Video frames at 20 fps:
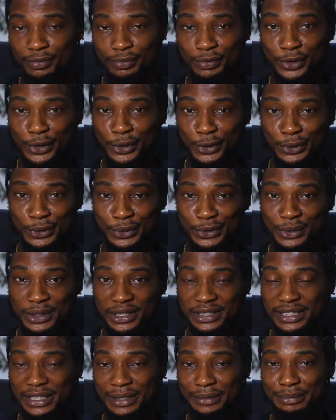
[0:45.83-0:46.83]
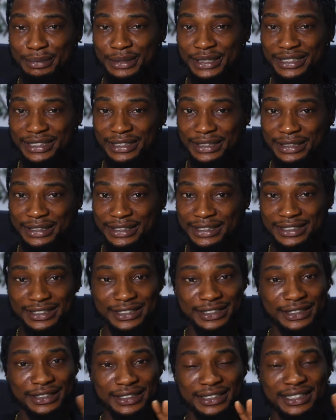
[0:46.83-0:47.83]
All those ones are big English.
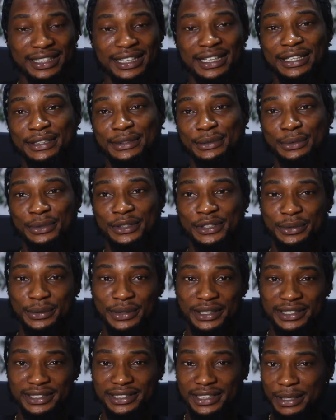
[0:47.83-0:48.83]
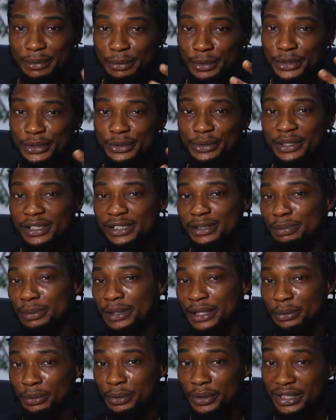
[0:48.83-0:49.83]
Any which ways, I'm going to
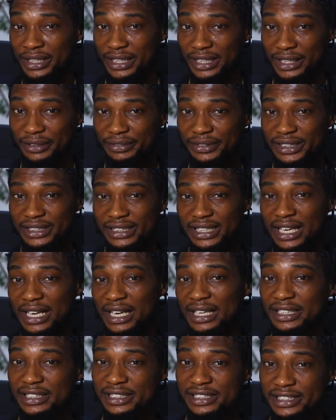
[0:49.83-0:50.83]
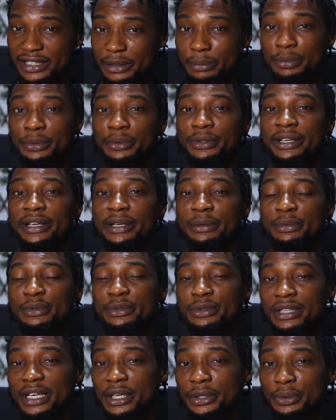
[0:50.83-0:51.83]
explain what NFTs are in simple terms
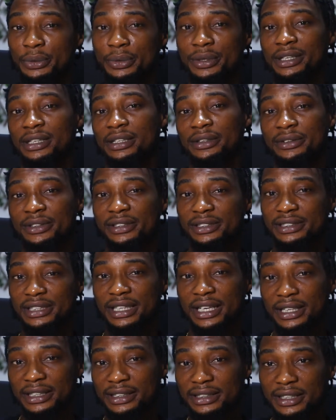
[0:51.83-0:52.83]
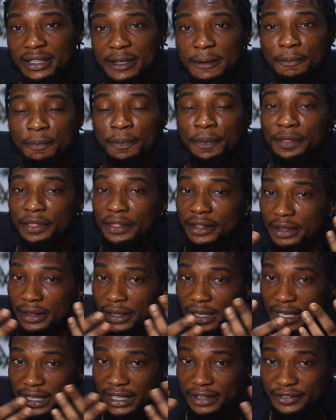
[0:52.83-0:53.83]
that you can understand.
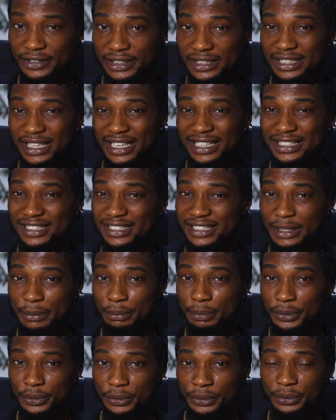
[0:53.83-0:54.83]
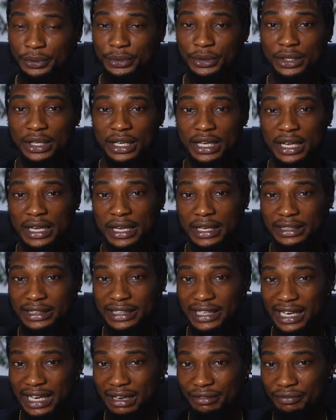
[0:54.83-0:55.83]
NFTs are simple.
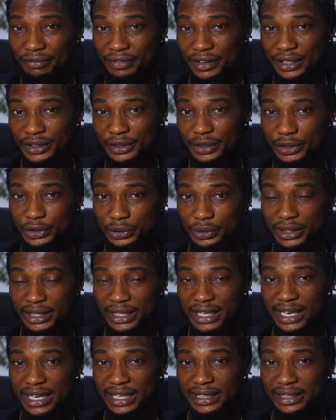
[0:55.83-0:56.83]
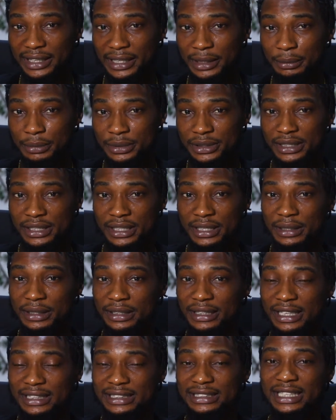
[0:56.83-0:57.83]
They are very unique items
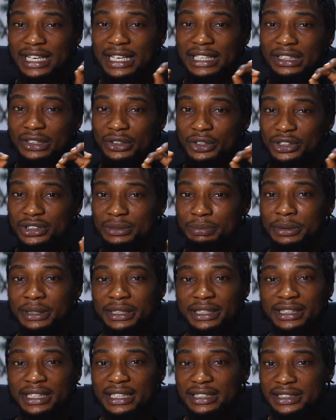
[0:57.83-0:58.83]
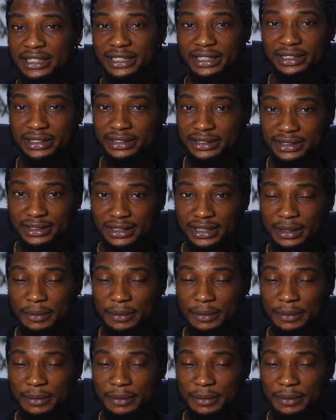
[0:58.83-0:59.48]
that cannot be interchanged.